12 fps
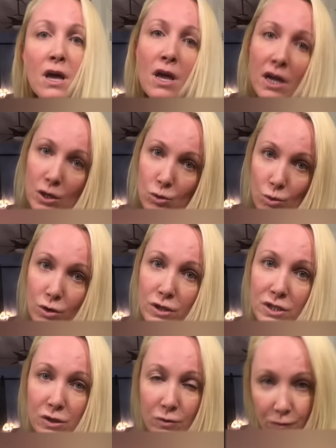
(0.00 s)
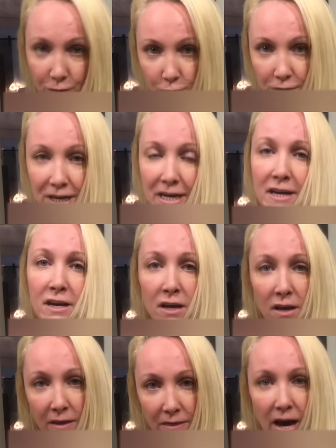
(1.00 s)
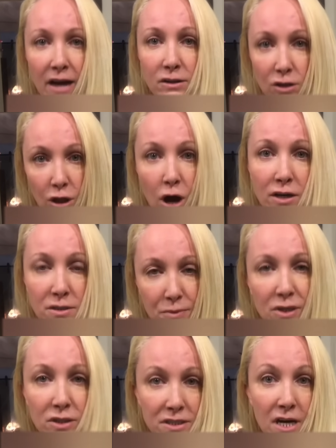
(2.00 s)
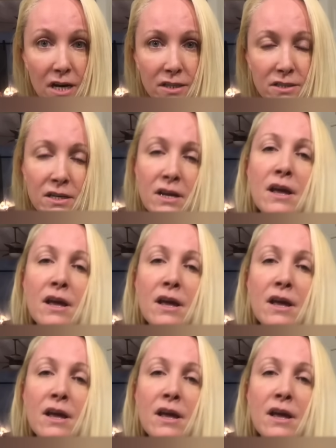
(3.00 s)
in order to free that clogged milk duct.